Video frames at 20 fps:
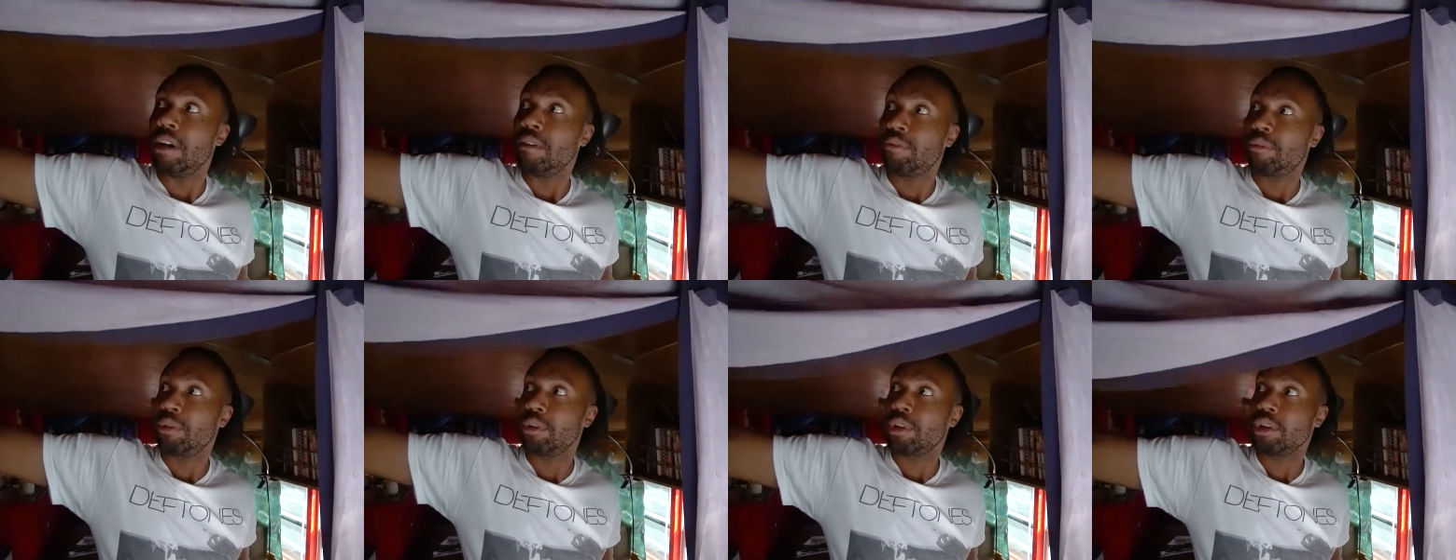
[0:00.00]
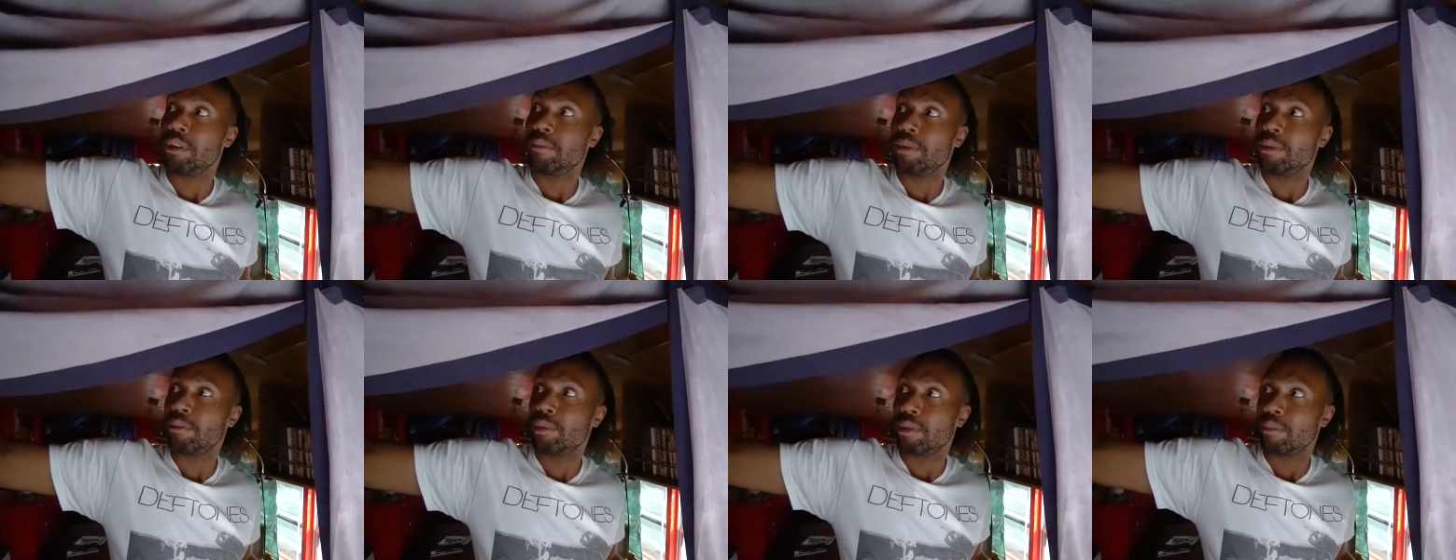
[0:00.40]
for a
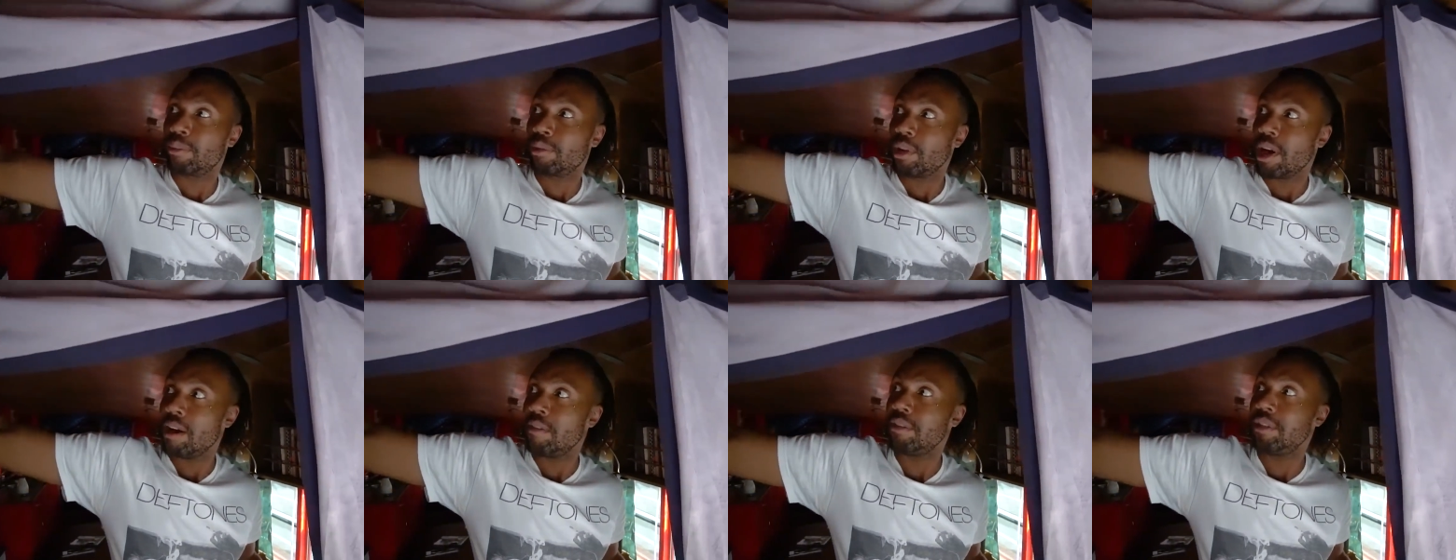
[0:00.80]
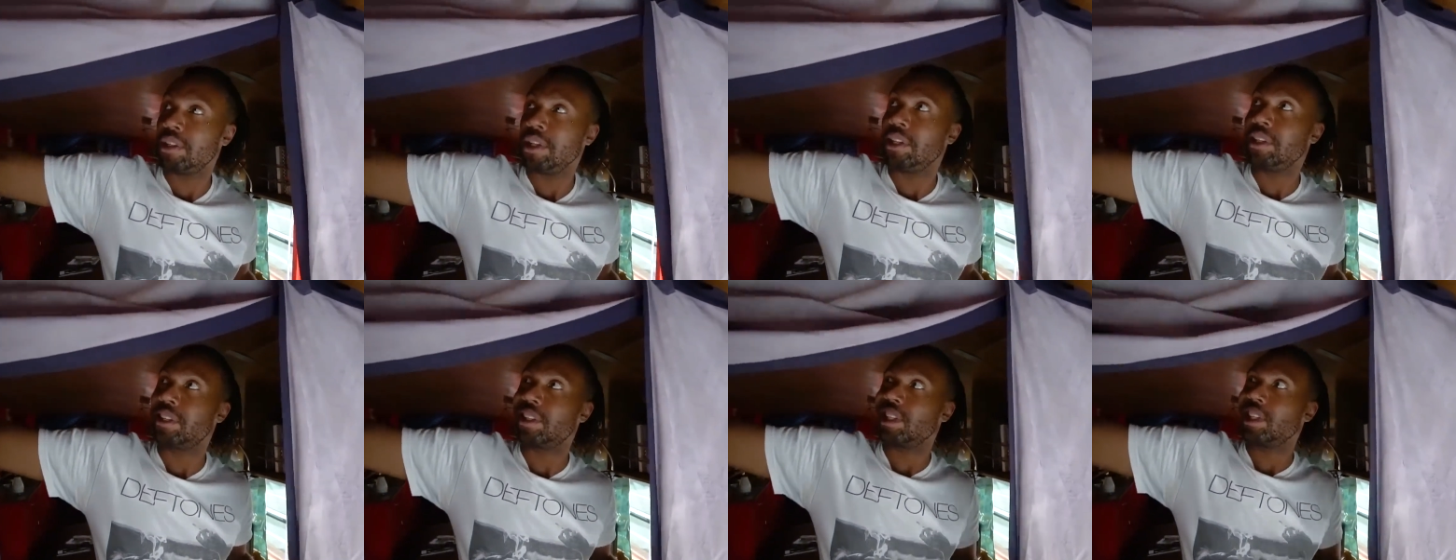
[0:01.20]
little bit more
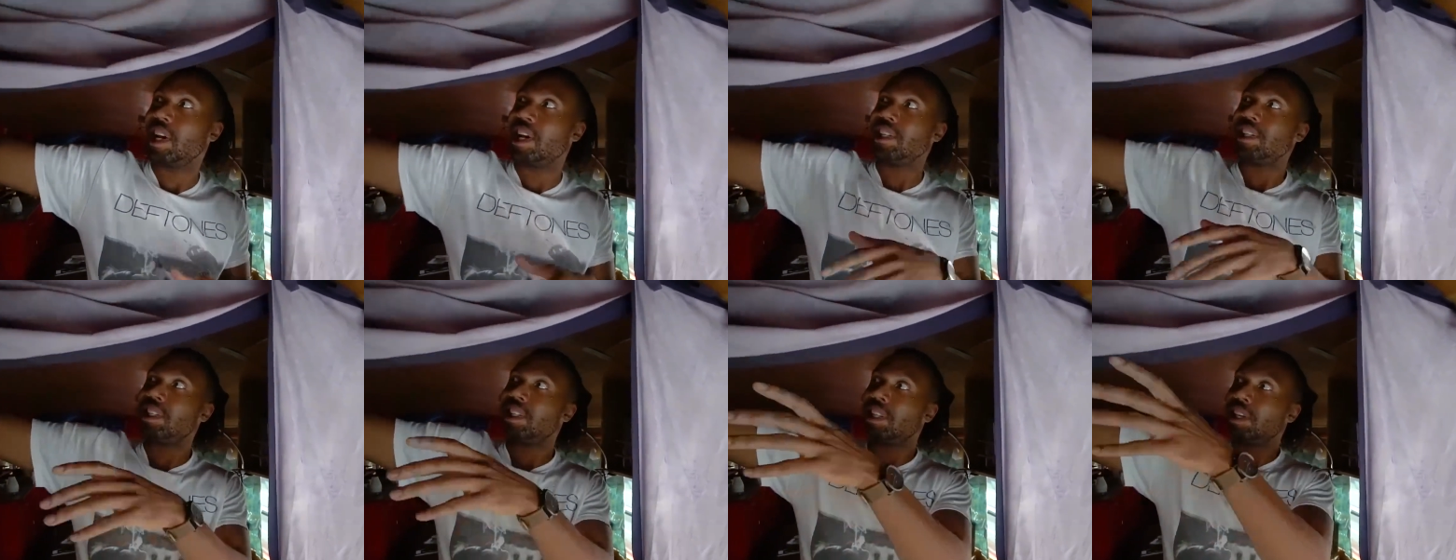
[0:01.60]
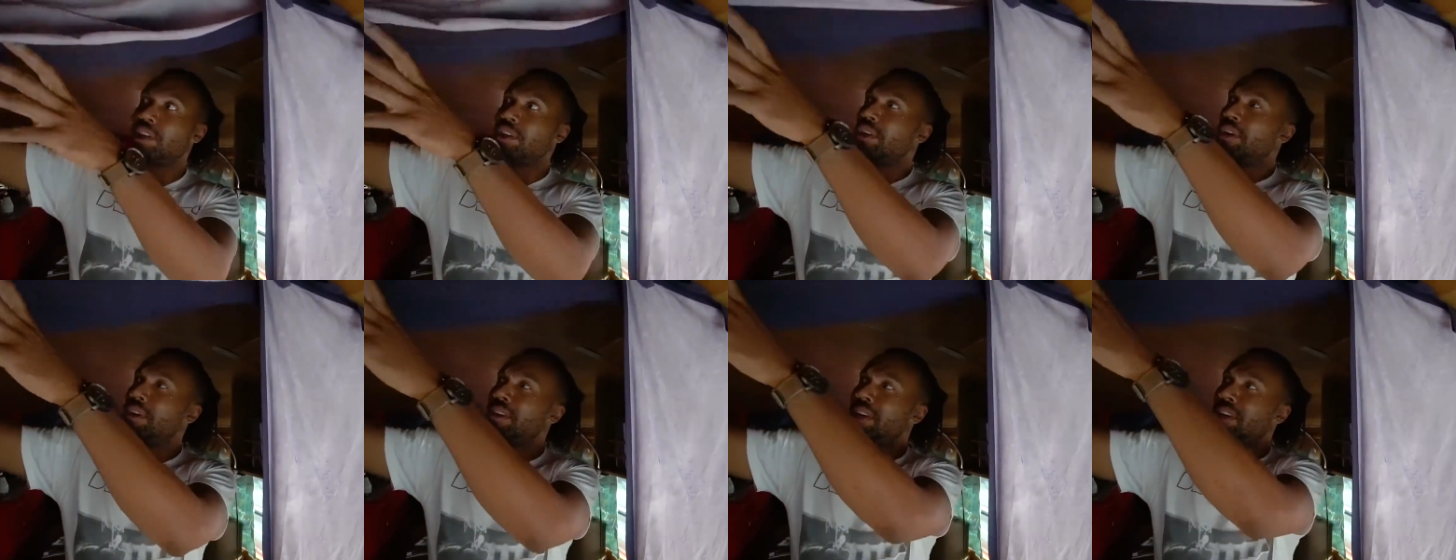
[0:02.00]
privacy, and it's a nice
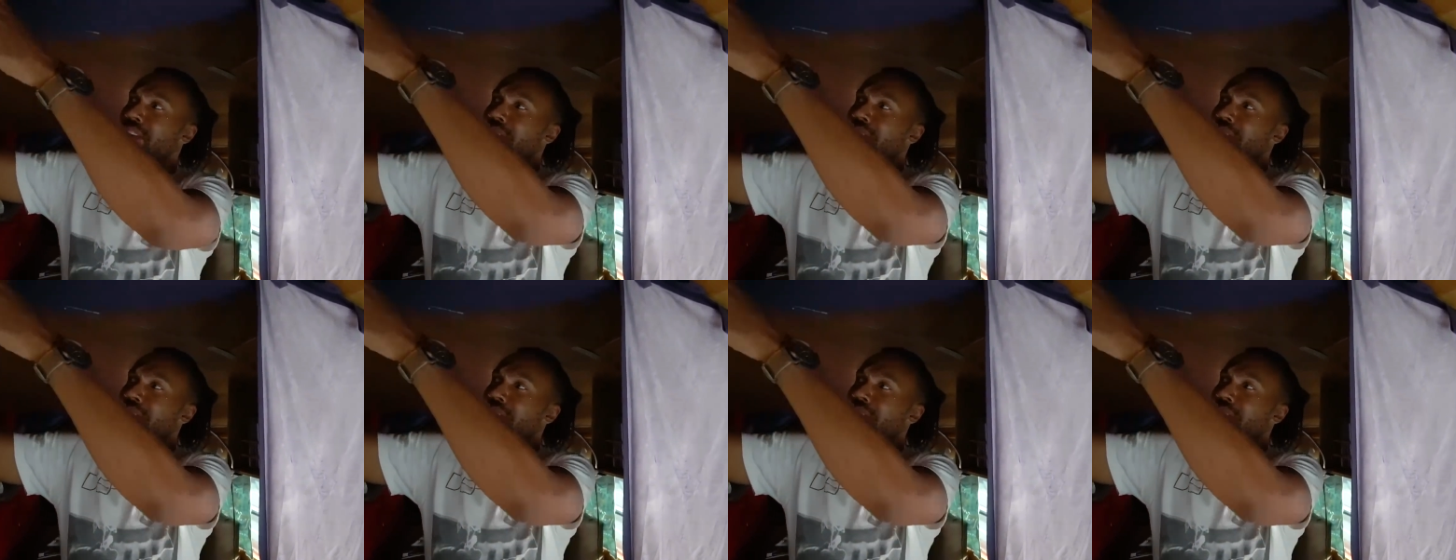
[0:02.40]
thick curtain.